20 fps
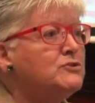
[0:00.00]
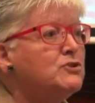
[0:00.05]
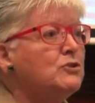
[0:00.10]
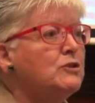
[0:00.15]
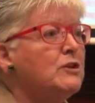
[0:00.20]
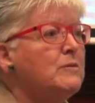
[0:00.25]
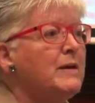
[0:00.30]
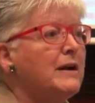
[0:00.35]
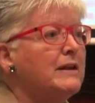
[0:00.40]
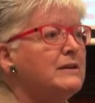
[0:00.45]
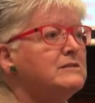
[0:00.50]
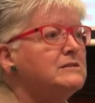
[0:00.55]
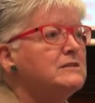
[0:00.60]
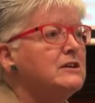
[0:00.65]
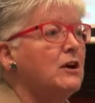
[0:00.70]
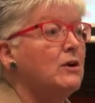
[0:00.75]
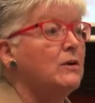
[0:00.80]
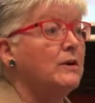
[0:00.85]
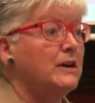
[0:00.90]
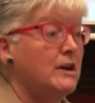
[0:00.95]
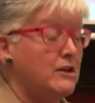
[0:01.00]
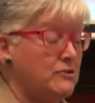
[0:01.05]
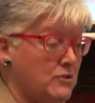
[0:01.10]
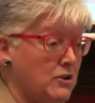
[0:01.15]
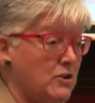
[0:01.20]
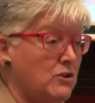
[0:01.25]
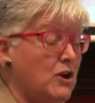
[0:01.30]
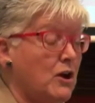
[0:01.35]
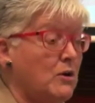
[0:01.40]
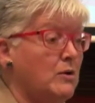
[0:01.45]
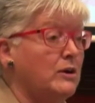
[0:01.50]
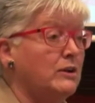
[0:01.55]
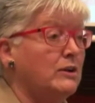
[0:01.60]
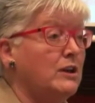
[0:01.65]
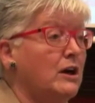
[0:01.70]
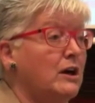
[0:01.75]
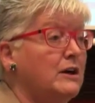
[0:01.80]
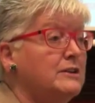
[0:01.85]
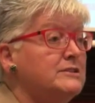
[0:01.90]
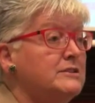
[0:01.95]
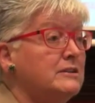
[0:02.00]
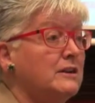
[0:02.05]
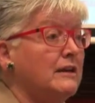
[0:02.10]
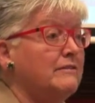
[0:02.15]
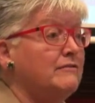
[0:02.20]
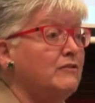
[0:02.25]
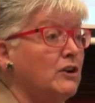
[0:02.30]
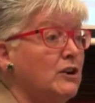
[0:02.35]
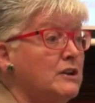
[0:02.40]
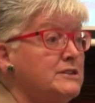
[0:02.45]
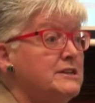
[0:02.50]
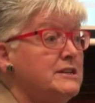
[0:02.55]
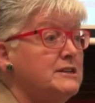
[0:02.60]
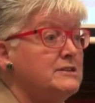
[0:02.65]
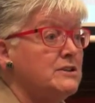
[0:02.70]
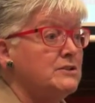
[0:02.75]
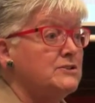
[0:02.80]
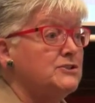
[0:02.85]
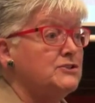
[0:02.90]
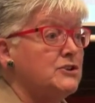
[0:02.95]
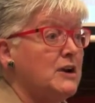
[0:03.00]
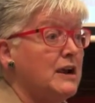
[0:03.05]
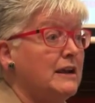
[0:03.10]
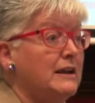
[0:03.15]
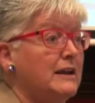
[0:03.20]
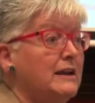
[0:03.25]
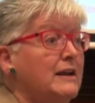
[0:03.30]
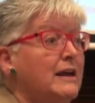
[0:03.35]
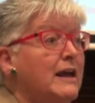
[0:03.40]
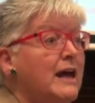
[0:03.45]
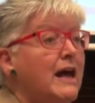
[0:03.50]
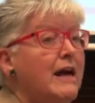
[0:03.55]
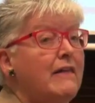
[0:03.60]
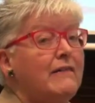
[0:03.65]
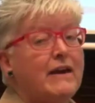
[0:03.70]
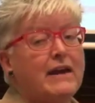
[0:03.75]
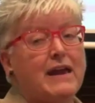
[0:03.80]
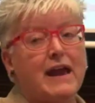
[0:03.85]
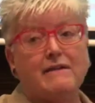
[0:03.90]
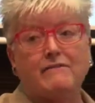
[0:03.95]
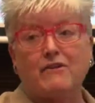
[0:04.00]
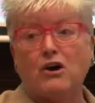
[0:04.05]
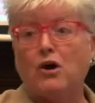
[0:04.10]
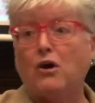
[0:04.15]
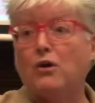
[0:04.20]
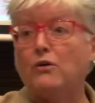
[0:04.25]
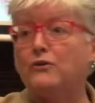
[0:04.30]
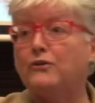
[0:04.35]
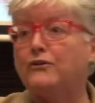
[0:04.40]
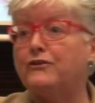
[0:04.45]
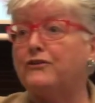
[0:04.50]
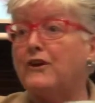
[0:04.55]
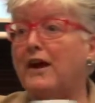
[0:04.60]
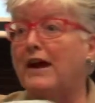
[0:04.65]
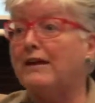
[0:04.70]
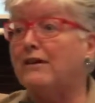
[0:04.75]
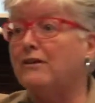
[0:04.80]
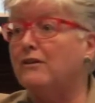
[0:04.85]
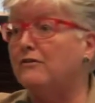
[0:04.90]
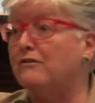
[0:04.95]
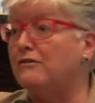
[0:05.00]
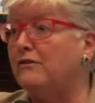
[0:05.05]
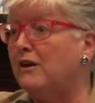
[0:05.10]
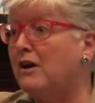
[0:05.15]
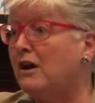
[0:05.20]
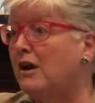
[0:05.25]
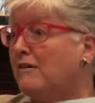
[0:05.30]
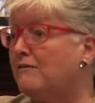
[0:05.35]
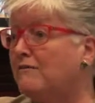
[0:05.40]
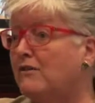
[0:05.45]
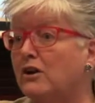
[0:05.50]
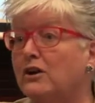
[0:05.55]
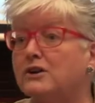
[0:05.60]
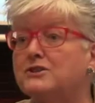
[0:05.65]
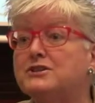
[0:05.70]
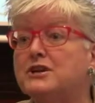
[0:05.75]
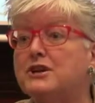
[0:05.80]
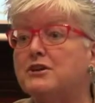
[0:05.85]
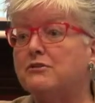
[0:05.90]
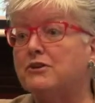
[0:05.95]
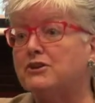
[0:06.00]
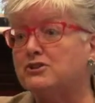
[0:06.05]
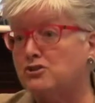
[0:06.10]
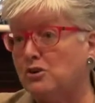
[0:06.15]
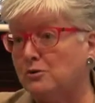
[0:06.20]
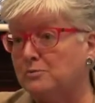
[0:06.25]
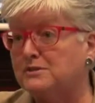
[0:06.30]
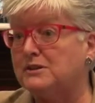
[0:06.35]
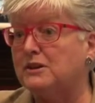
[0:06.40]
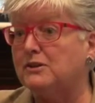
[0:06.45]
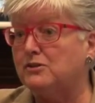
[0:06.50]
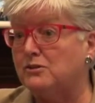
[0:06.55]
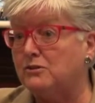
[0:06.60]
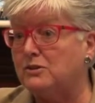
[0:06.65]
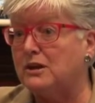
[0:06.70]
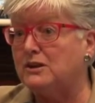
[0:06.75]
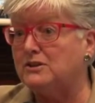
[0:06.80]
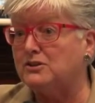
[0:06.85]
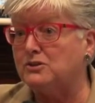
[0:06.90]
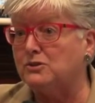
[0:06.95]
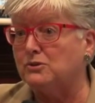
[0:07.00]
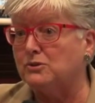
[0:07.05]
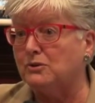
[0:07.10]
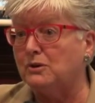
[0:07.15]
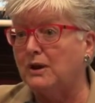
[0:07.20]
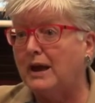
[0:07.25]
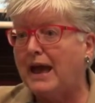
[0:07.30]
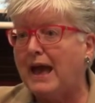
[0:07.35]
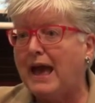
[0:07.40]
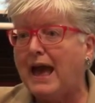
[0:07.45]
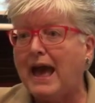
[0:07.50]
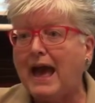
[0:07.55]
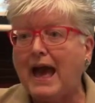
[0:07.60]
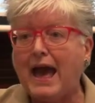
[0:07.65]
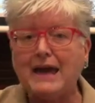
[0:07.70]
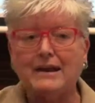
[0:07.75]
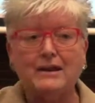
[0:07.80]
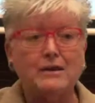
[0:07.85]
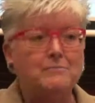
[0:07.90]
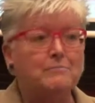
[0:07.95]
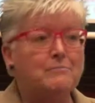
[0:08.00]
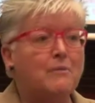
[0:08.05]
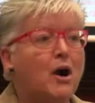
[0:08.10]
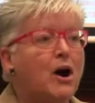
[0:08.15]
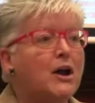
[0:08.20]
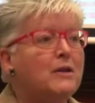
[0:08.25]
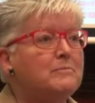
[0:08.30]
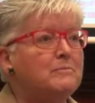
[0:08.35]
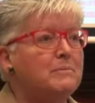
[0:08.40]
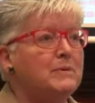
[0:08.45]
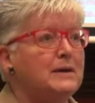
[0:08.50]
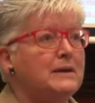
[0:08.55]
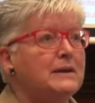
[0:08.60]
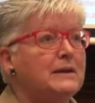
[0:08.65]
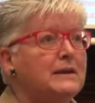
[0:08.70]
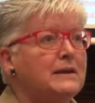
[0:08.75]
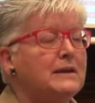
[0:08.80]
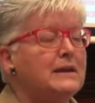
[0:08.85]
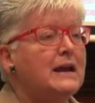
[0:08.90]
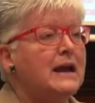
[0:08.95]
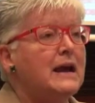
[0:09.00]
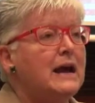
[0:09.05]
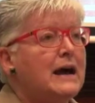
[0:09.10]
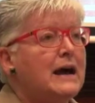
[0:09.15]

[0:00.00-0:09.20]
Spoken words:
talking about is you can go online to like Volunteers Australia. They have a whole stack of volunteering jobs that you can do. And it might be